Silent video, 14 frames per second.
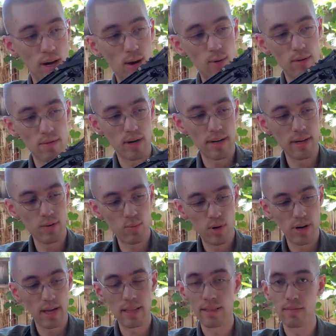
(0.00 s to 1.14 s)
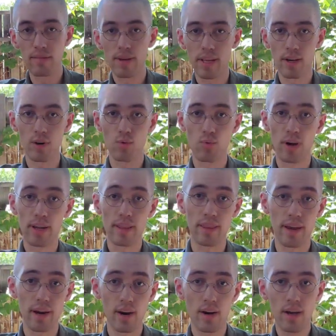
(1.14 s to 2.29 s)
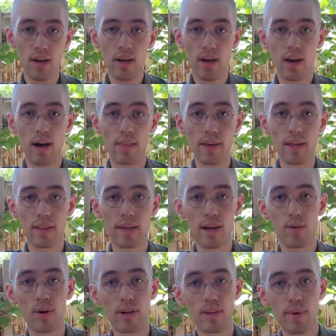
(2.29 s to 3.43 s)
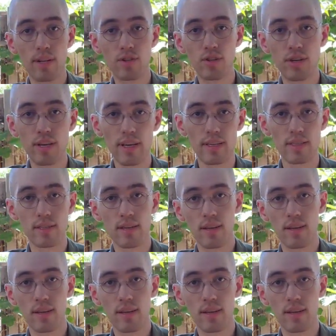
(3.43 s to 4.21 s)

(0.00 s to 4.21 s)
However, I didn't want to end the video right there. The other thing I wanted to mention is